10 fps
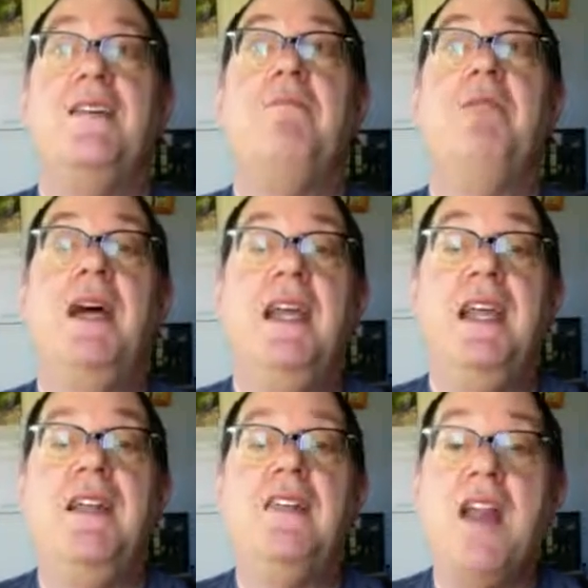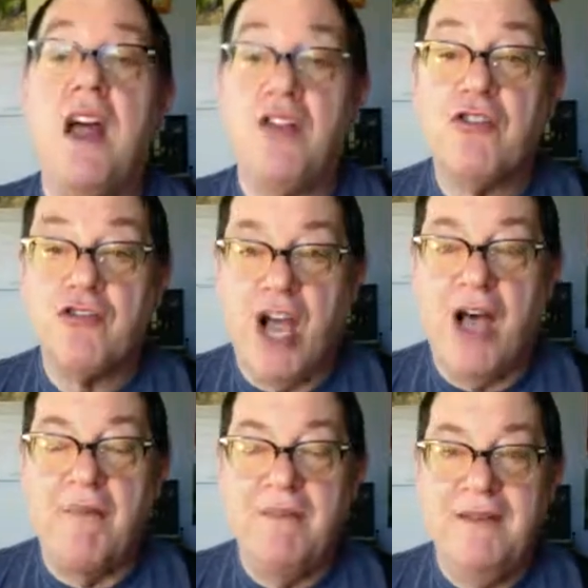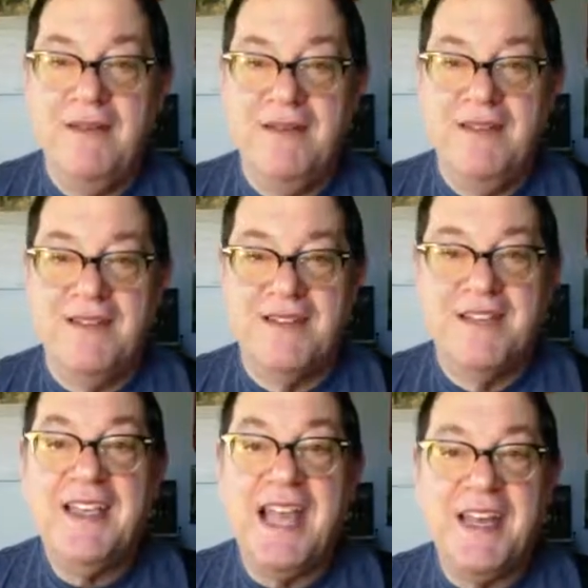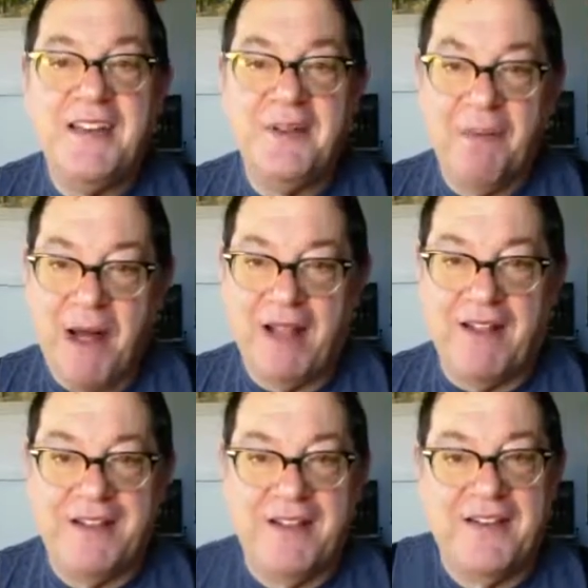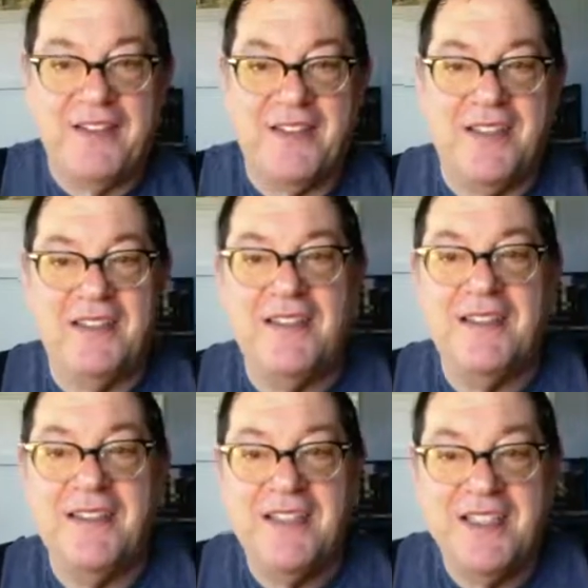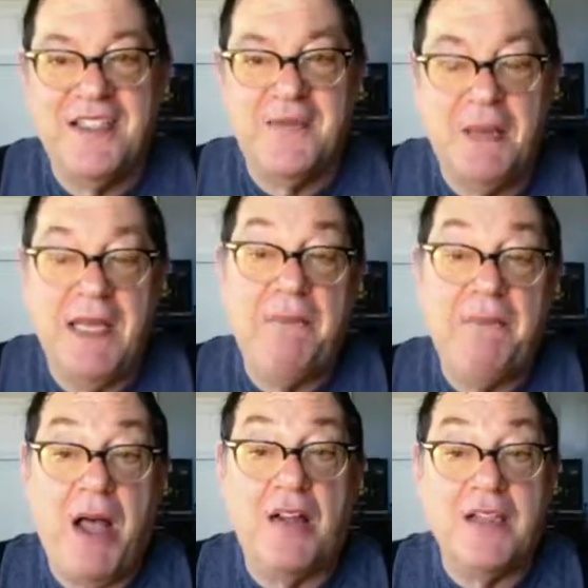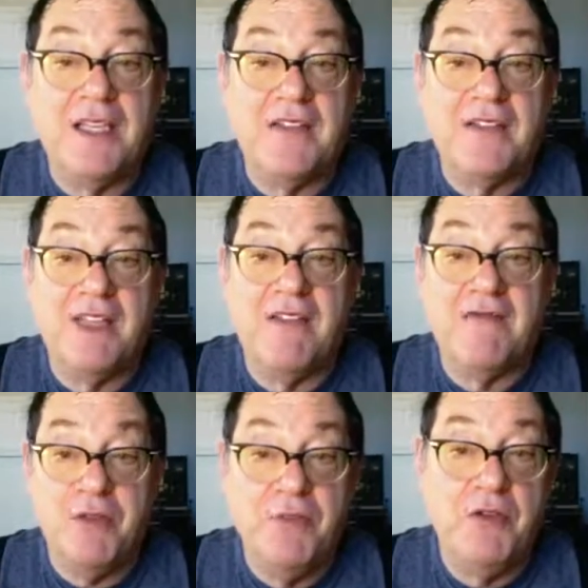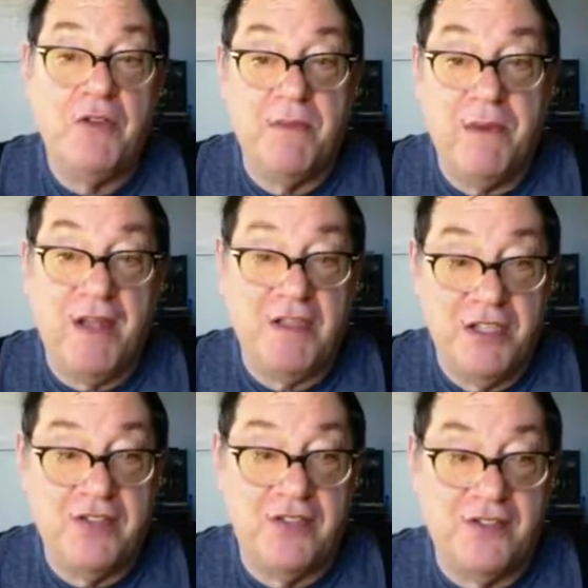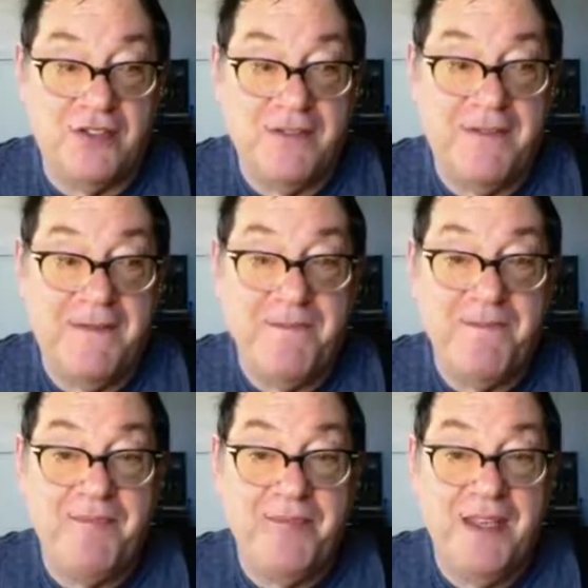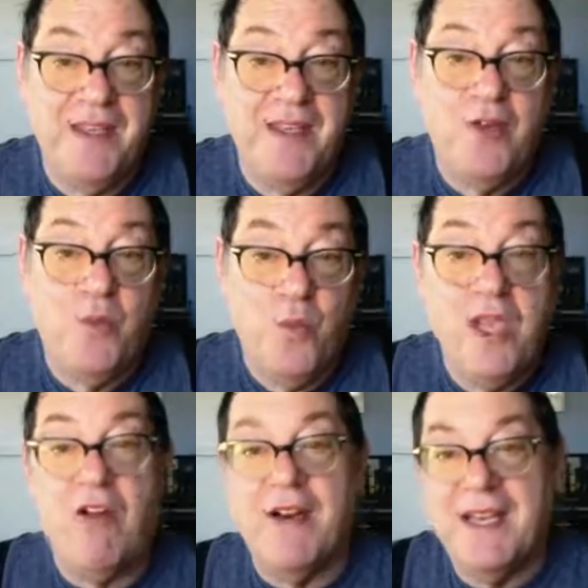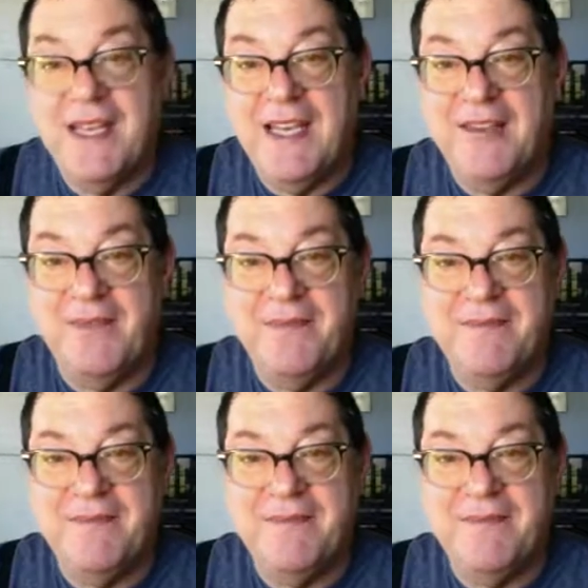But it is not our job to get into politics and explain politics and rebuke the politicians. We are in a kingdom.